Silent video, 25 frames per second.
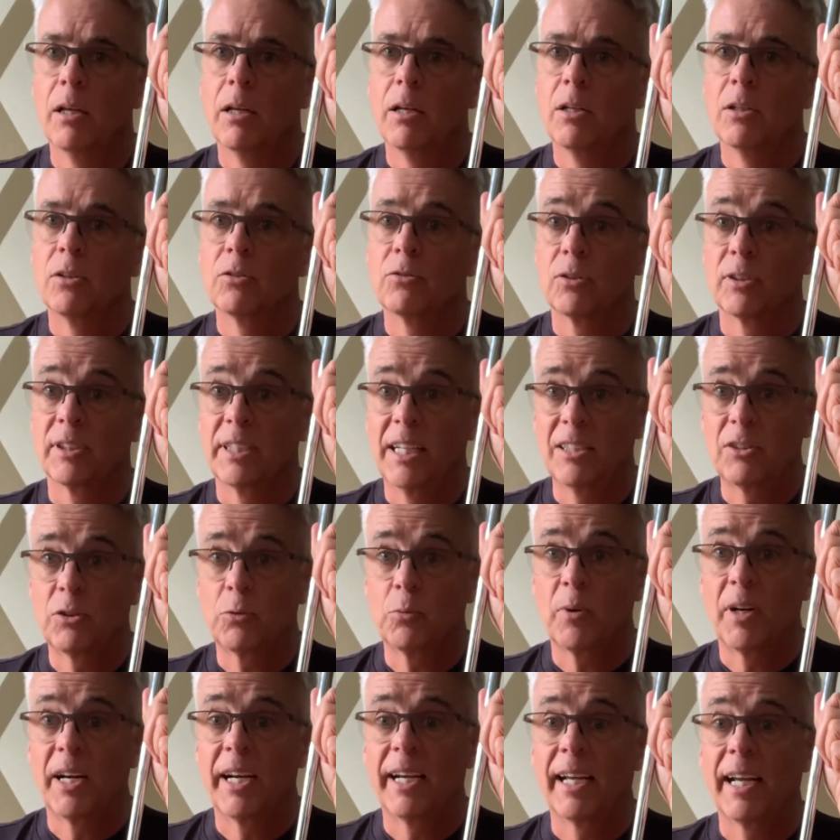So that's
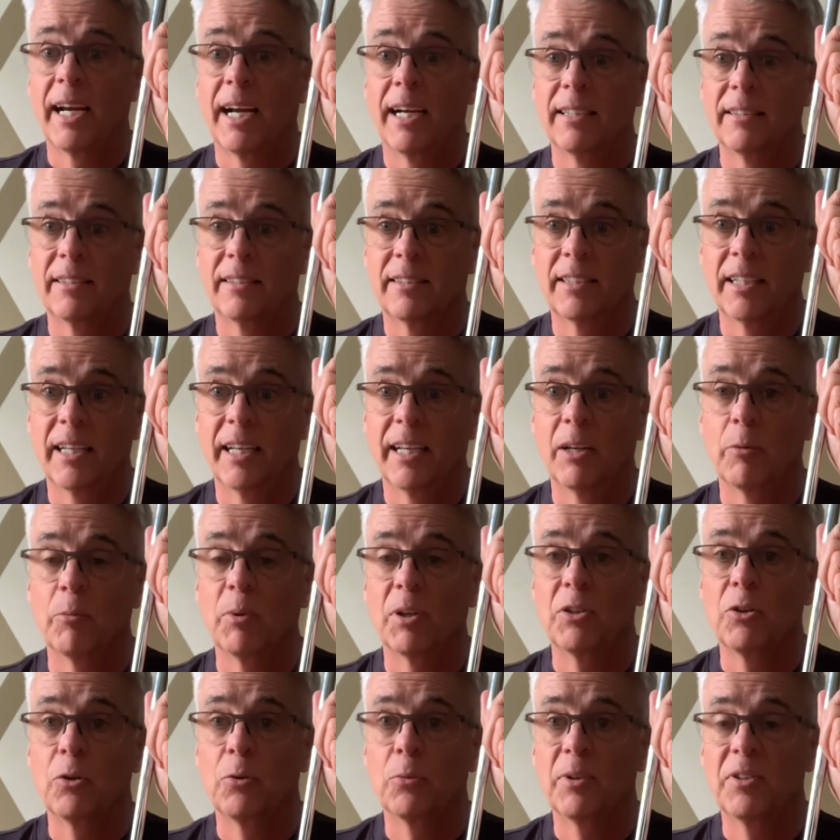why I say when
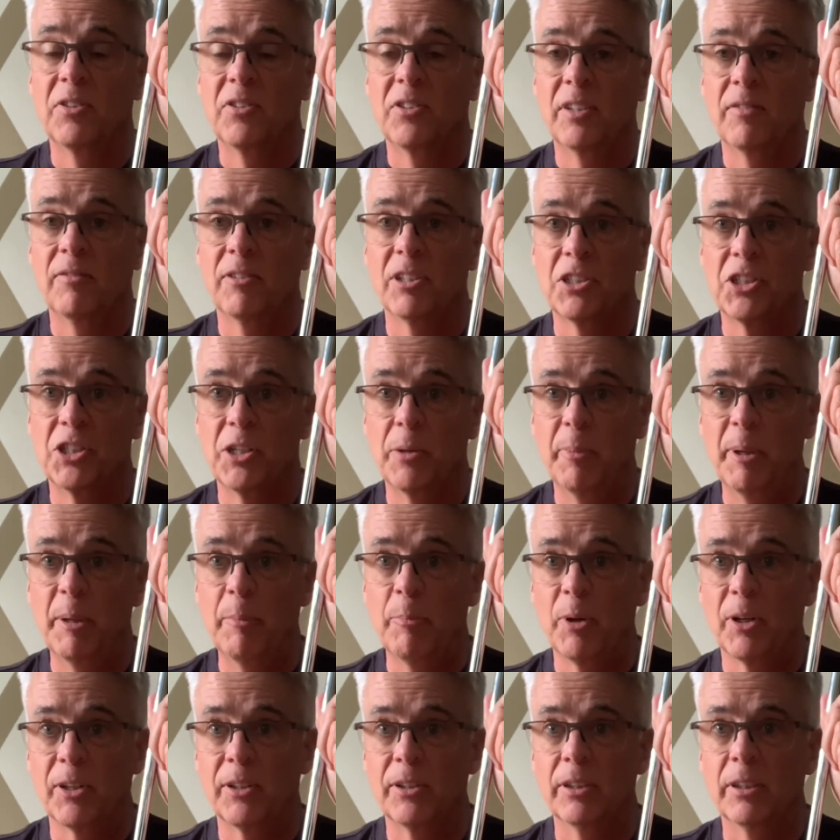you receive the GP
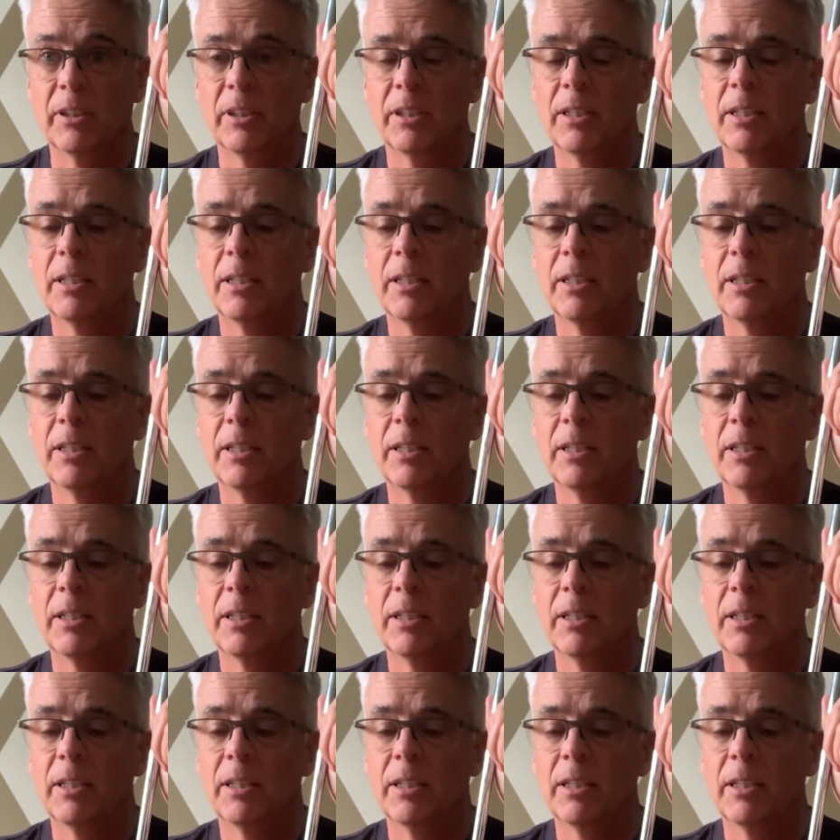putter,